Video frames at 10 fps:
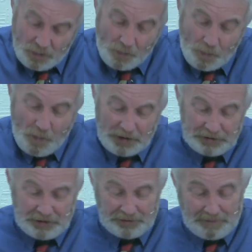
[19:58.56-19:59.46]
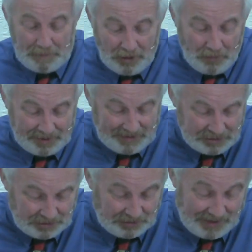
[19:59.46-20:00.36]
one another, bear with
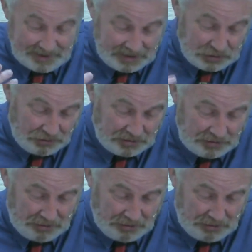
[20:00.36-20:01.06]
each other. That's instruction